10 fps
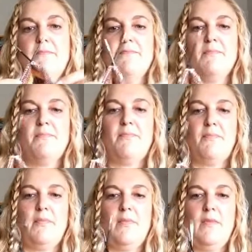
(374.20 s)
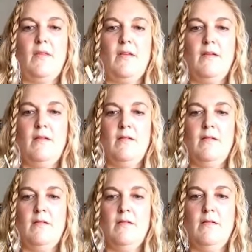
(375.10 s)

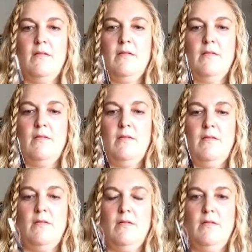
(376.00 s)
(no one is talking)